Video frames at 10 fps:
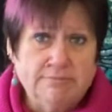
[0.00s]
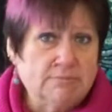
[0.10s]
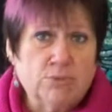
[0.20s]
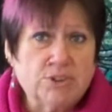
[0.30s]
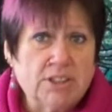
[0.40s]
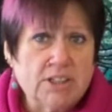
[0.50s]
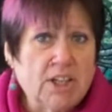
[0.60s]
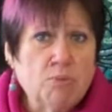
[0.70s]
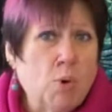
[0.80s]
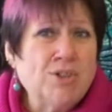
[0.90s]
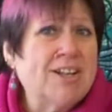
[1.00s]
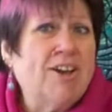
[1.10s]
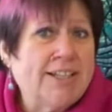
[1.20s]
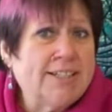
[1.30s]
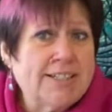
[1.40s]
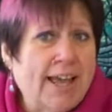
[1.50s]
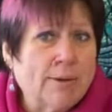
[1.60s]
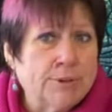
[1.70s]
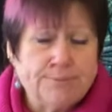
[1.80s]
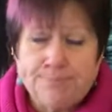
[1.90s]
what's likely to
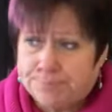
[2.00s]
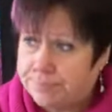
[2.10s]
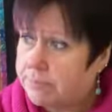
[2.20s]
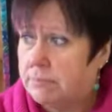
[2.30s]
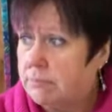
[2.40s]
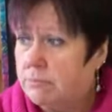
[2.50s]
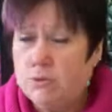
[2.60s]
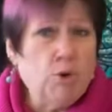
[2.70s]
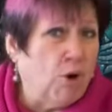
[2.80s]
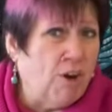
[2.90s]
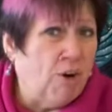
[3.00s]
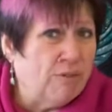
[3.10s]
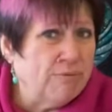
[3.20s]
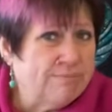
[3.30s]
happen? Not a lot.